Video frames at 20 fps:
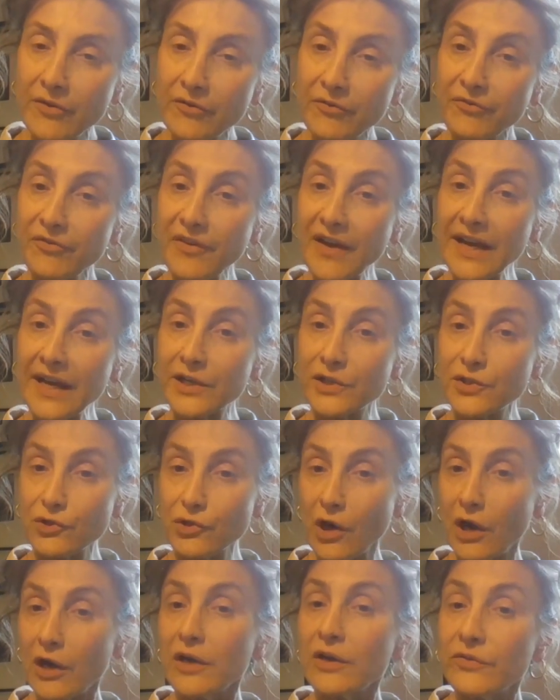fake
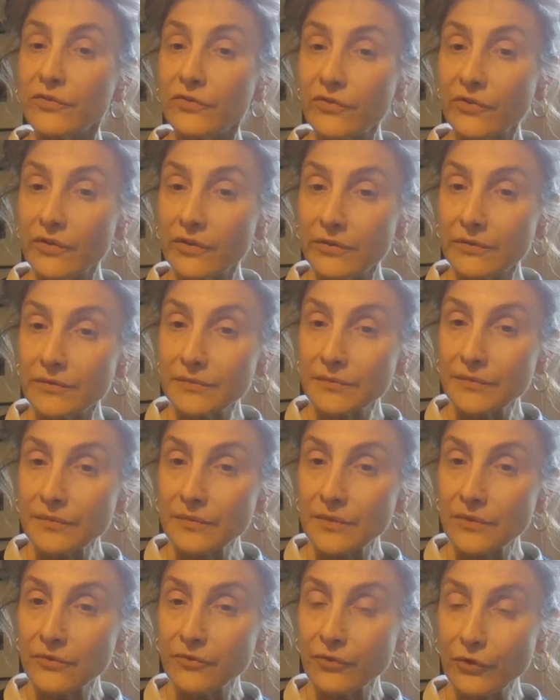drugs,
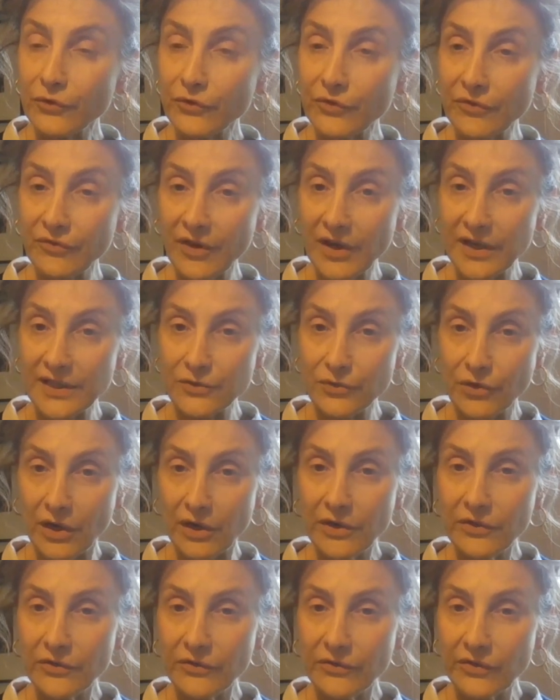falsified
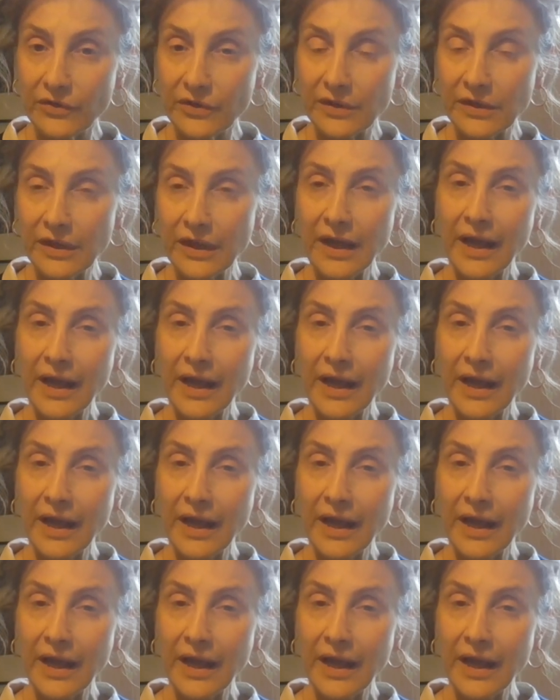drugs.